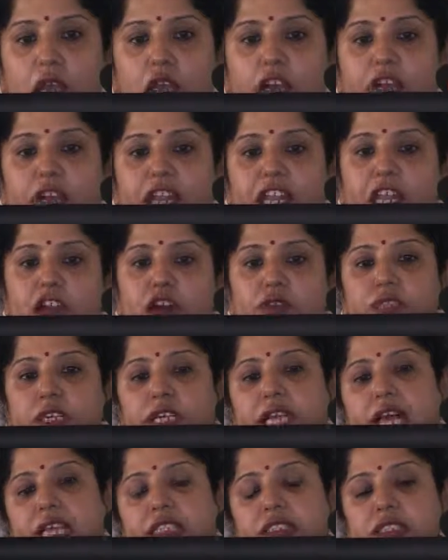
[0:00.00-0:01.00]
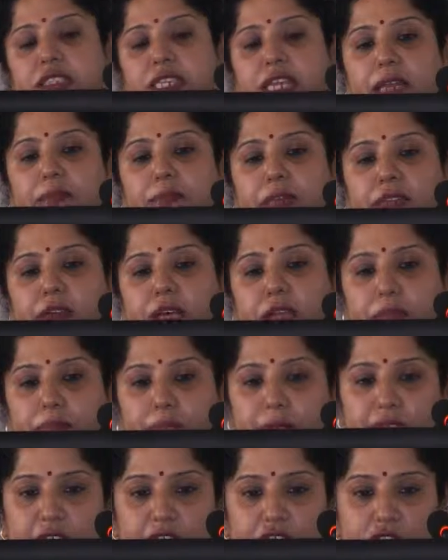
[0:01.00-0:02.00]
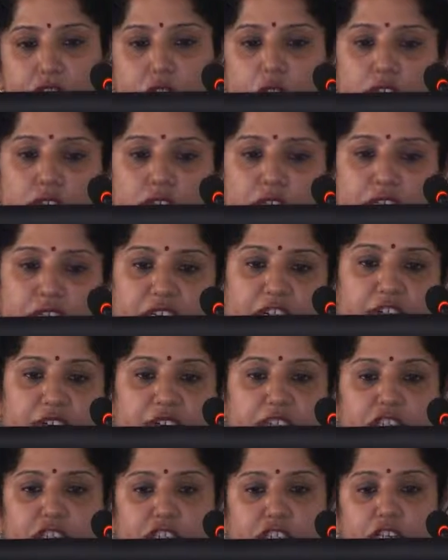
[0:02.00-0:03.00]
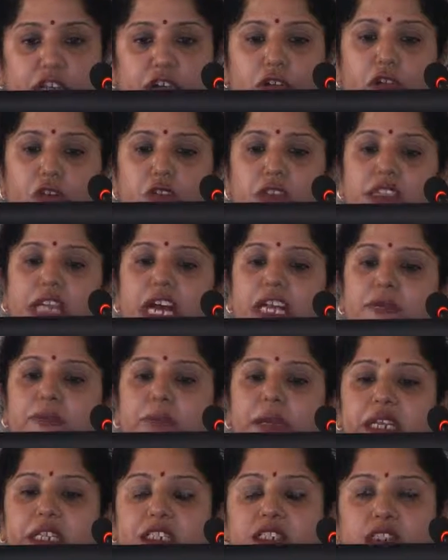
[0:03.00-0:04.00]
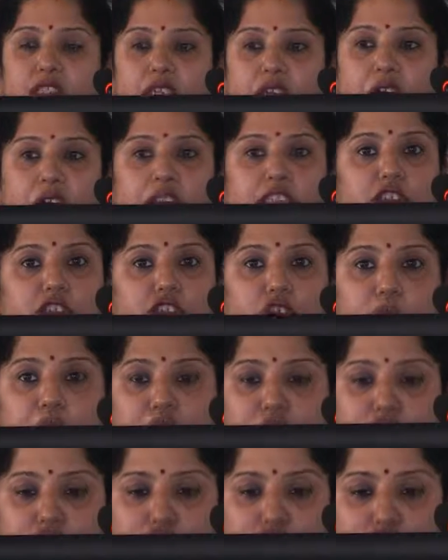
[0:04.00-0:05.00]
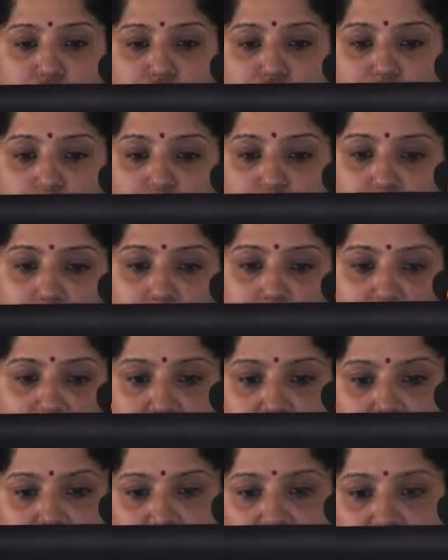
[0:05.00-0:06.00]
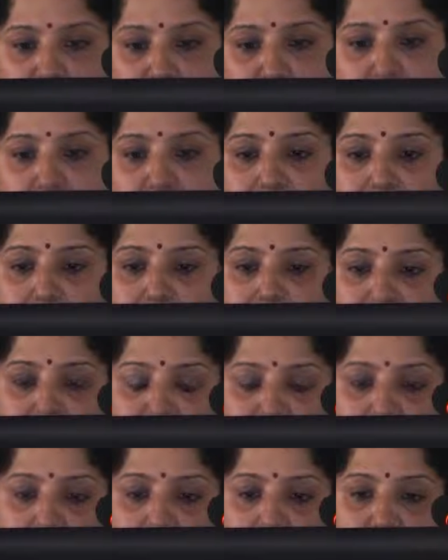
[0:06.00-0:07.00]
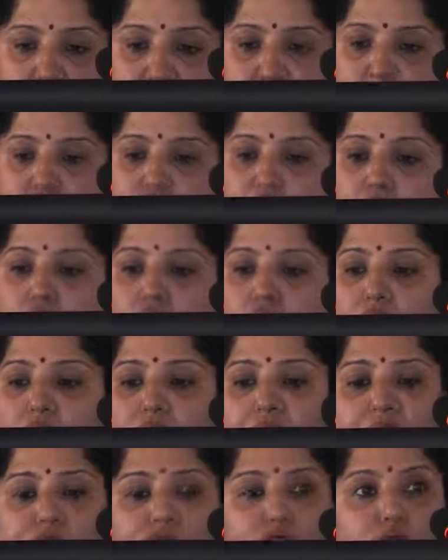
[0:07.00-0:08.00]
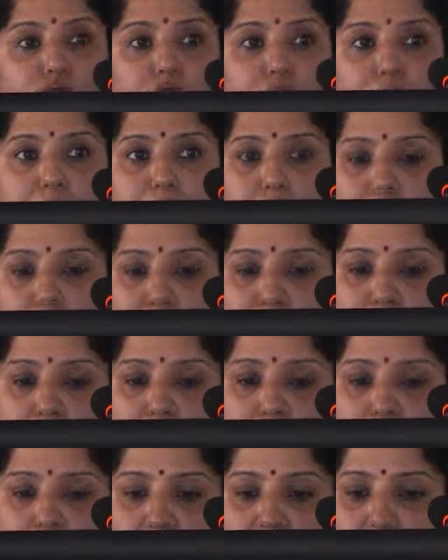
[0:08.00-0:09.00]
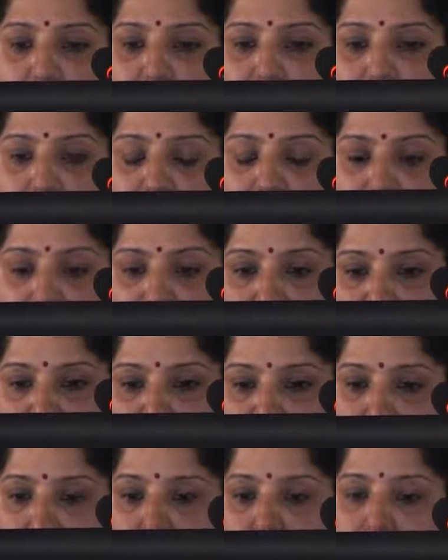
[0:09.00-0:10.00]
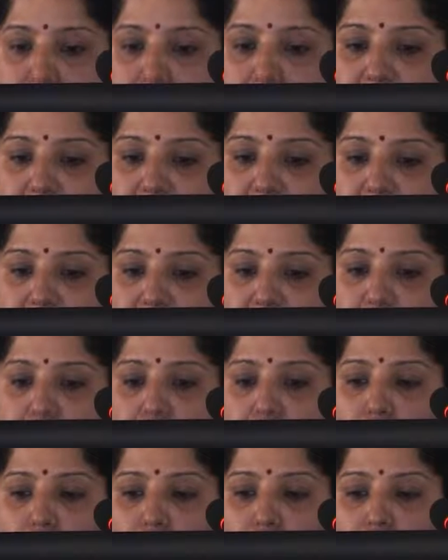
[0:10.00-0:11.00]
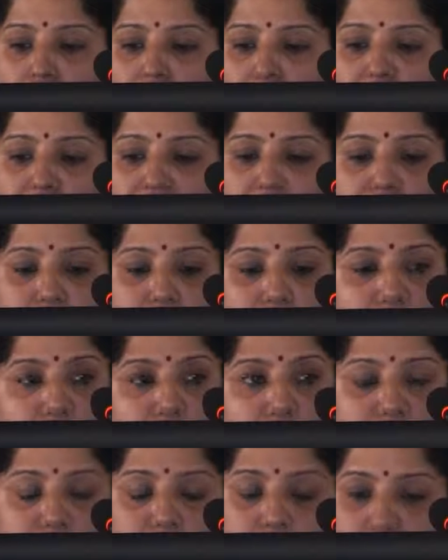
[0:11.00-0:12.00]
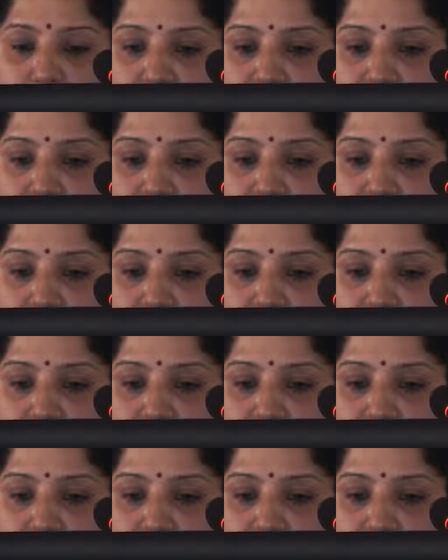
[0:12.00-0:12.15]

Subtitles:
Grading of the cancer can be done based on the grade 0, that means the carcinoma in situ. Stage 1 means cancers are localized to one part of the body. Stage 2 means it's locally advanced.